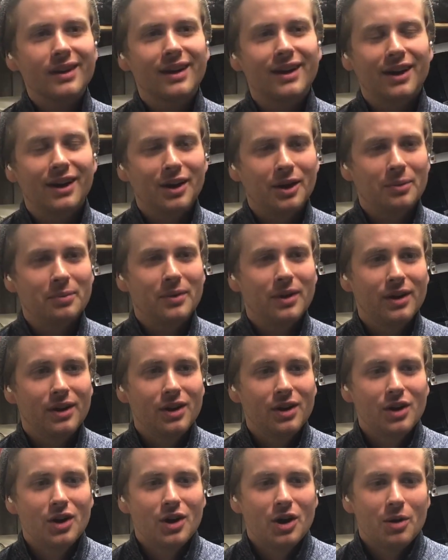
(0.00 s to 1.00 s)
Um,
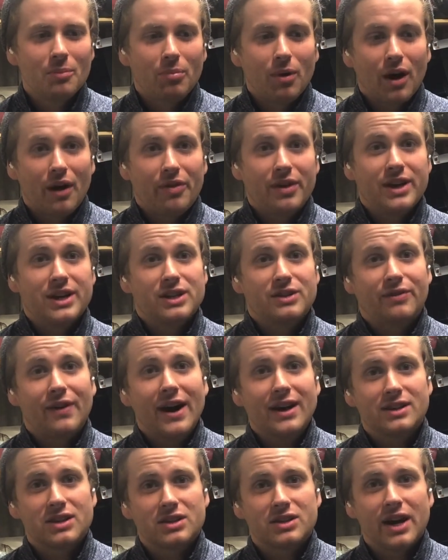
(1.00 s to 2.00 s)
but I think it's
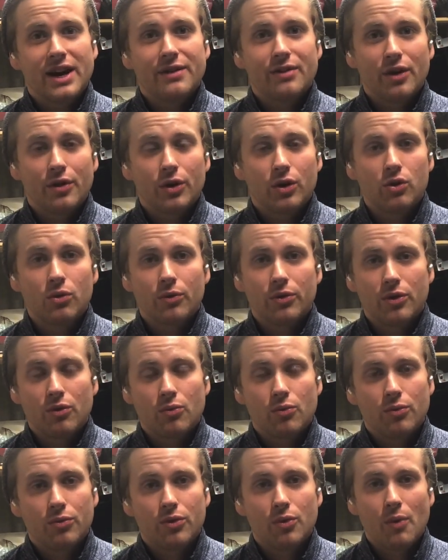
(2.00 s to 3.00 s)
fair to say that the, the,
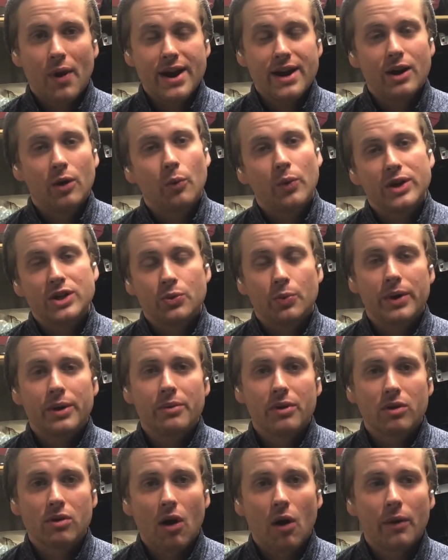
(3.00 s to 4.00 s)
the rate at which we were
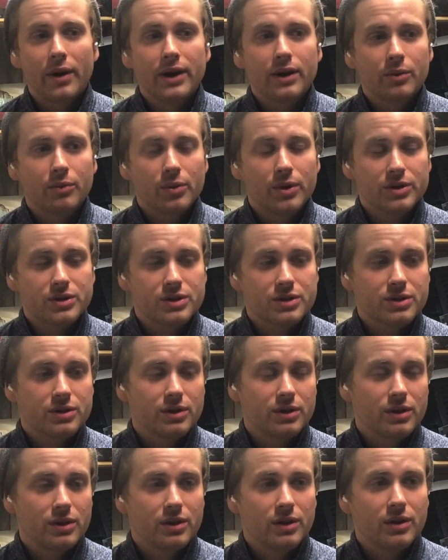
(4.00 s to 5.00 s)
growing was
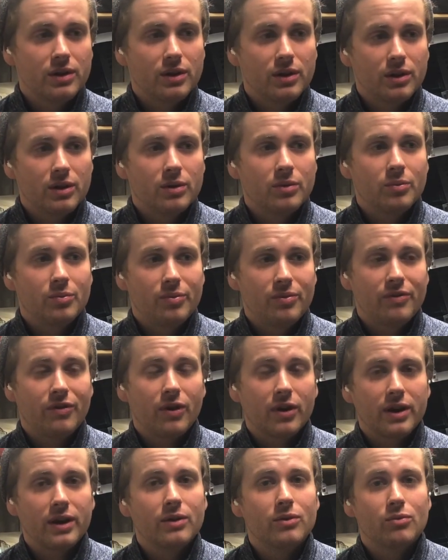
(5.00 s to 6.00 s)

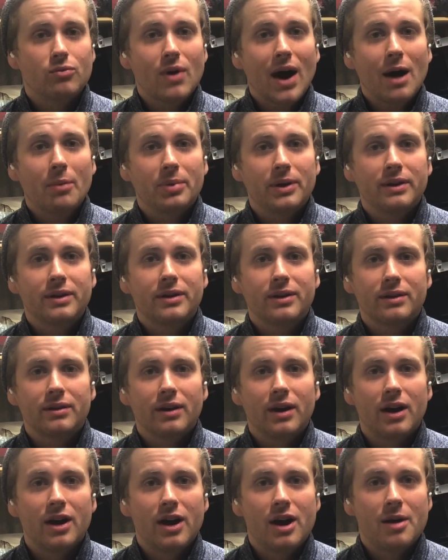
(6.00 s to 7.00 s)
fucking rapid.
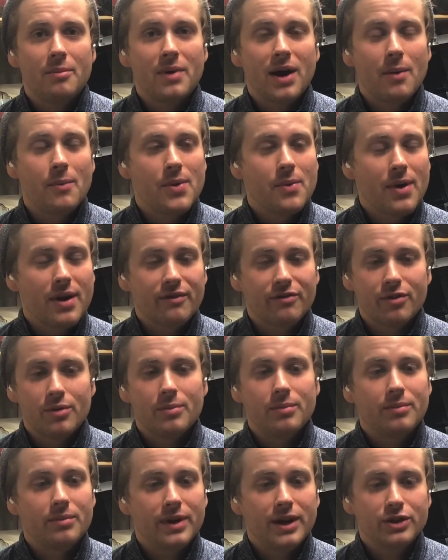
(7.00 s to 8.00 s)
Um, and we went
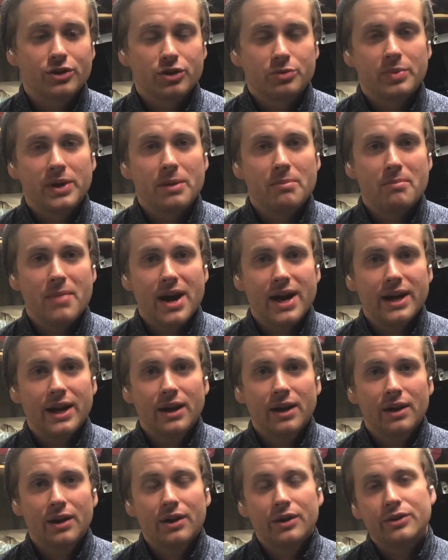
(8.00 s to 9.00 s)
from it just being me
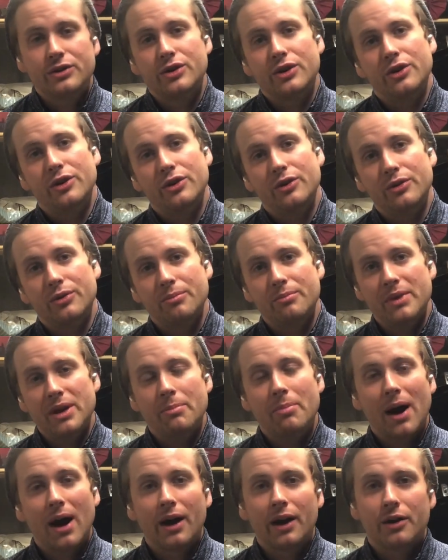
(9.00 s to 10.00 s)
to me
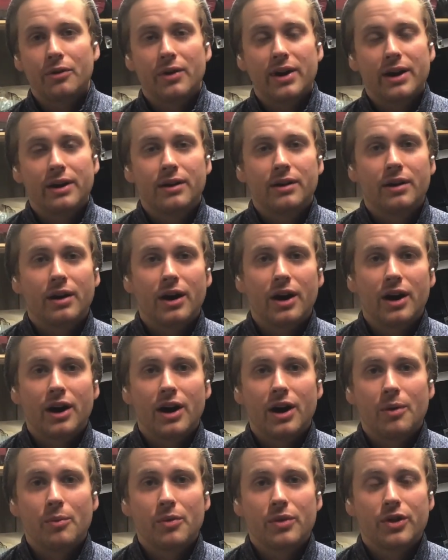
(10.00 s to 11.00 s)
partnering
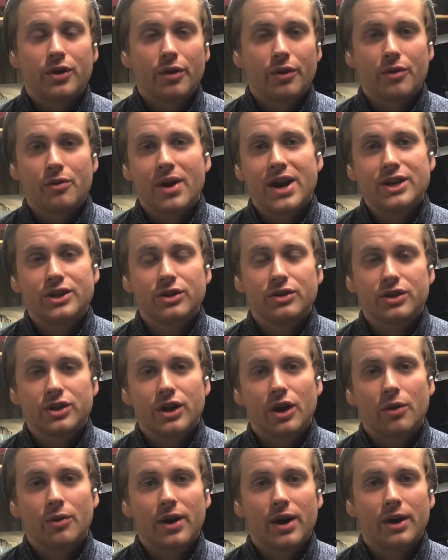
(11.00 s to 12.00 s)
uh, with another agency
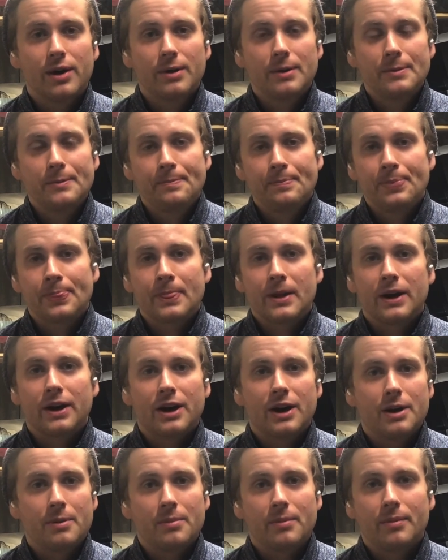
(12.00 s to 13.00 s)
owner.
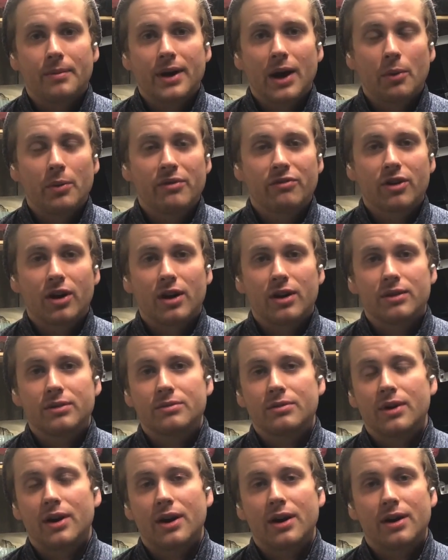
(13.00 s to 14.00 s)
Um, now we've got
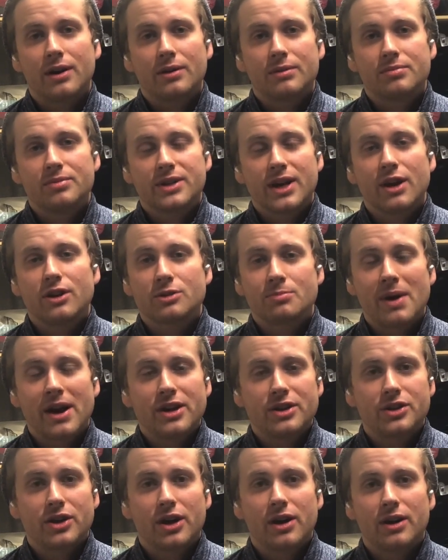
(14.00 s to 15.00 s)
uh, sales
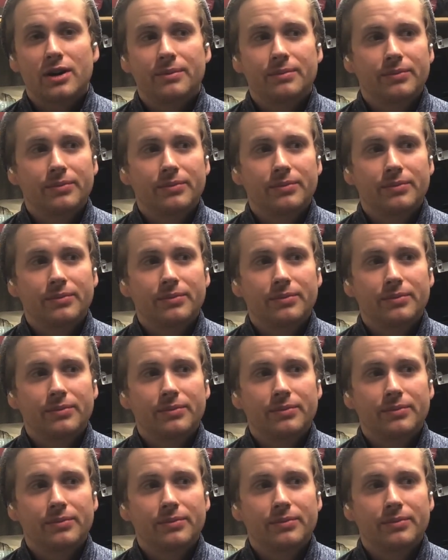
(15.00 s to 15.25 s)
manager,